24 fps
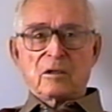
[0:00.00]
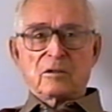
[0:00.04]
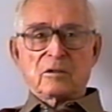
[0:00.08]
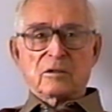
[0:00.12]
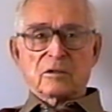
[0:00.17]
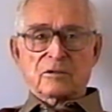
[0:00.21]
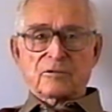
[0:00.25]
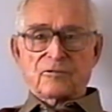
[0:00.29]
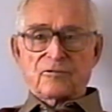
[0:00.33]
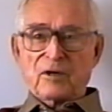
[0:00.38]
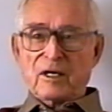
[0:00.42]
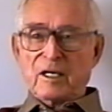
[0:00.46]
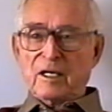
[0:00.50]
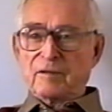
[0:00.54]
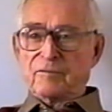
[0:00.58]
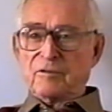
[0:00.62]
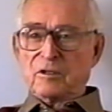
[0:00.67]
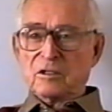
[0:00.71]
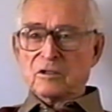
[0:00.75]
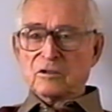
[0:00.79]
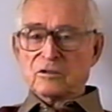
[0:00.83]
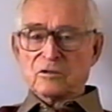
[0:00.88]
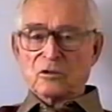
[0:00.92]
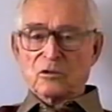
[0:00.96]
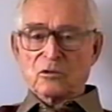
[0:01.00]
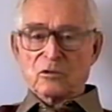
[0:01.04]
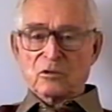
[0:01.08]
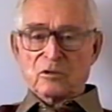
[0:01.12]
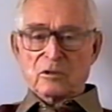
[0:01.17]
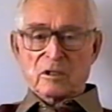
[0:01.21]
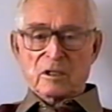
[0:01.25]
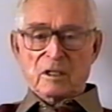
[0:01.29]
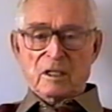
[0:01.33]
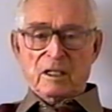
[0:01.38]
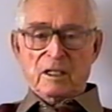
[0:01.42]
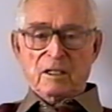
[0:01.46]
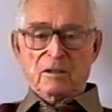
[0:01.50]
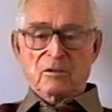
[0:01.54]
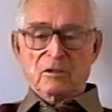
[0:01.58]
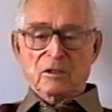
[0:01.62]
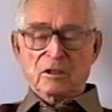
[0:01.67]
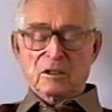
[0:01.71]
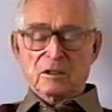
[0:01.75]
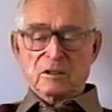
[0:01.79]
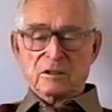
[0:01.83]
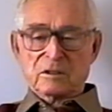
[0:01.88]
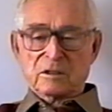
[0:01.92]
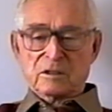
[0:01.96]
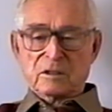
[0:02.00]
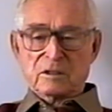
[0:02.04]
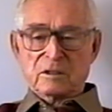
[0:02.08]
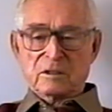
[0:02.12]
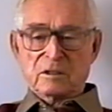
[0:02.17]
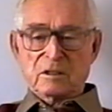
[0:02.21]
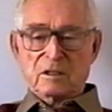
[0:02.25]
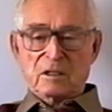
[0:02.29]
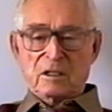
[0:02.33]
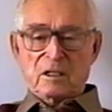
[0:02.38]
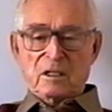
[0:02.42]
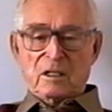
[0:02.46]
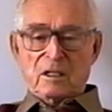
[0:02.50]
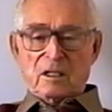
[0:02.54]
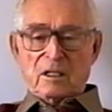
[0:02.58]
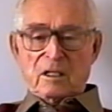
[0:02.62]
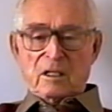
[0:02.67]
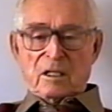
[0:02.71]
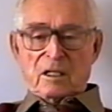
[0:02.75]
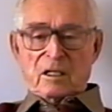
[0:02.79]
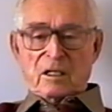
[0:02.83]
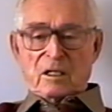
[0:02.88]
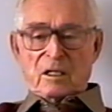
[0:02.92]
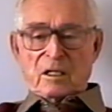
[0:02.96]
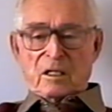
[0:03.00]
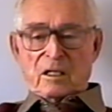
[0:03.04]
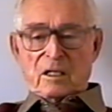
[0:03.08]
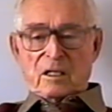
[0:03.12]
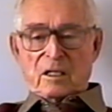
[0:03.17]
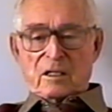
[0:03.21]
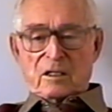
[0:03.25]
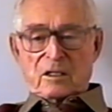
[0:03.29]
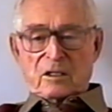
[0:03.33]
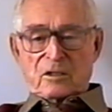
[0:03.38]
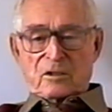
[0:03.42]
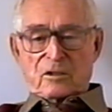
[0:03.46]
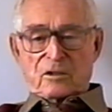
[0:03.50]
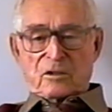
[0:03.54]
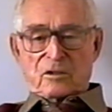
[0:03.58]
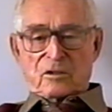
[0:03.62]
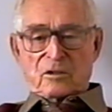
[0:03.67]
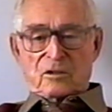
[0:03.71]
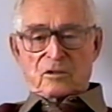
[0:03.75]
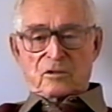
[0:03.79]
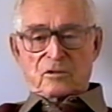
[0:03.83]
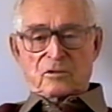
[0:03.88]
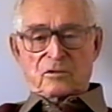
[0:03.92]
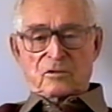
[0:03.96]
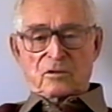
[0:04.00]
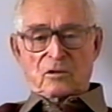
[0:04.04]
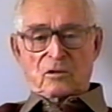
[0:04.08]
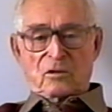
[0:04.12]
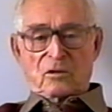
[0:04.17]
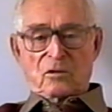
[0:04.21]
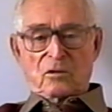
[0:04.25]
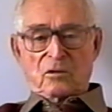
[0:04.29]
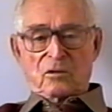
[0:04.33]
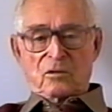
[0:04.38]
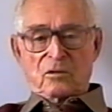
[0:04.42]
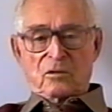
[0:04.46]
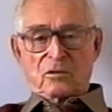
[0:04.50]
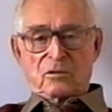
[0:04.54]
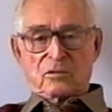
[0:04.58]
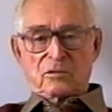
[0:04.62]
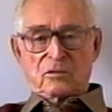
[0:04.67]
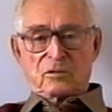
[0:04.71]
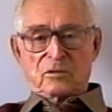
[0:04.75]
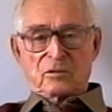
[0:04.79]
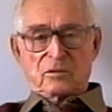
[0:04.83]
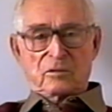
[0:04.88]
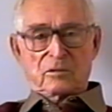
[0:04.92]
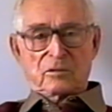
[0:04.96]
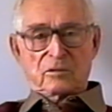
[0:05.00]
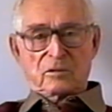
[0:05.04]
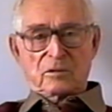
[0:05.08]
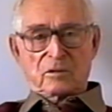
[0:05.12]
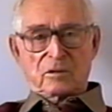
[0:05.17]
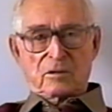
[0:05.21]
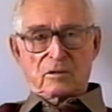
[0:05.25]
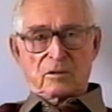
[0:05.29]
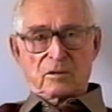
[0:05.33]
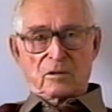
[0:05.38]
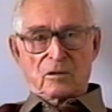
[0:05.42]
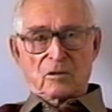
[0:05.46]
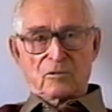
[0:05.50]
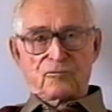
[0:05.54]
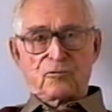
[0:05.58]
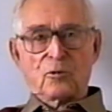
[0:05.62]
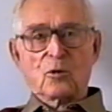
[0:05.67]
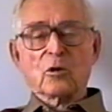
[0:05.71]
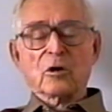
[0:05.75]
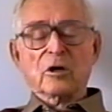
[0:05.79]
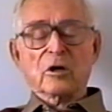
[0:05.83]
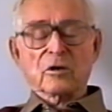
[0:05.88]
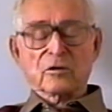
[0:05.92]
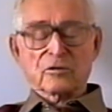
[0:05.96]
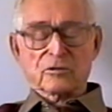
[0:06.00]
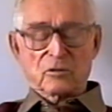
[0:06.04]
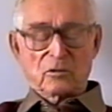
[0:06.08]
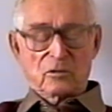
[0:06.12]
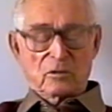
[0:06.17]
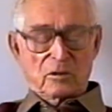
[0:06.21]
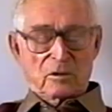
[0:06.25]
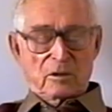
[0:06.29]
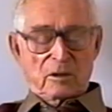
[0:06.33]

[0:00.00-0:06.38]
He was 5 years older than I was. Wow. So, or 4 years older.